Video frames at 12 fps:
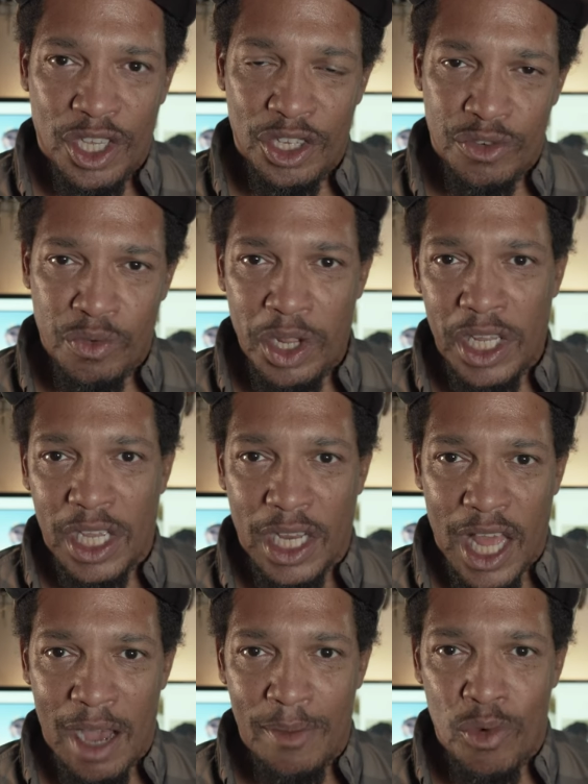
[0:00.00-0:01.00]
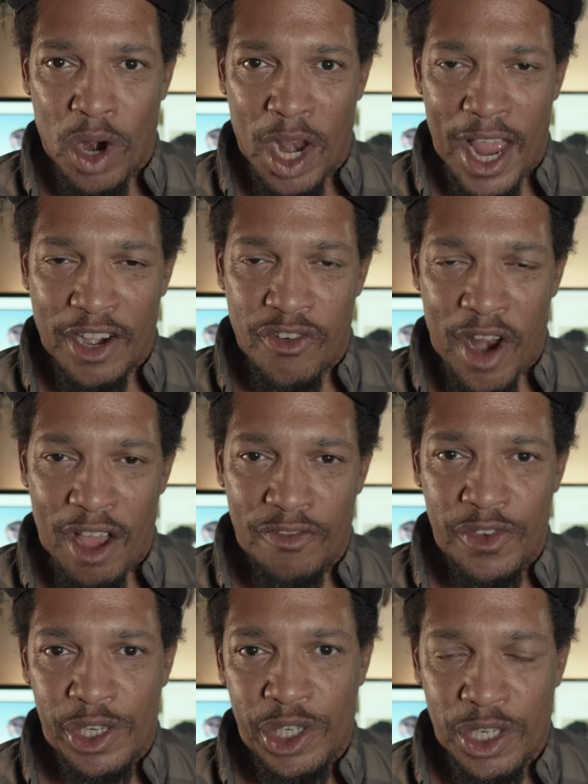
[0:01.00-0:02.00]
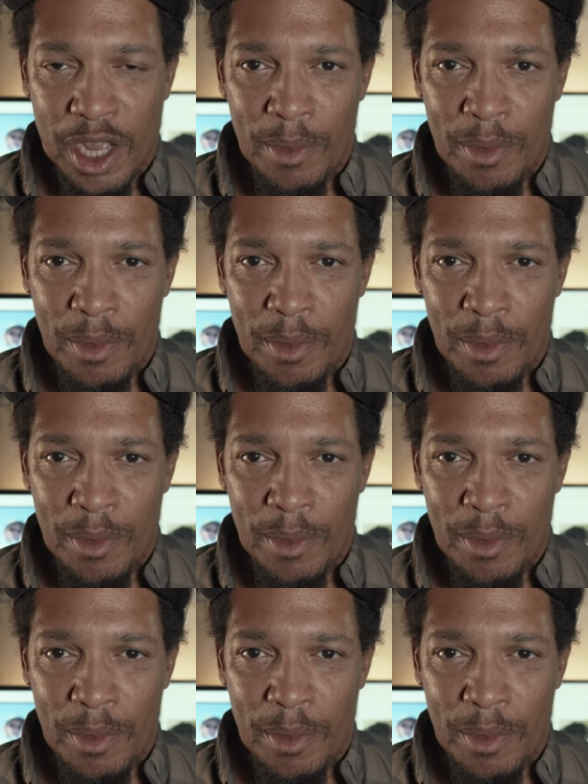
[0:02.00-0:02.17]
is really a lot more like trout fishing.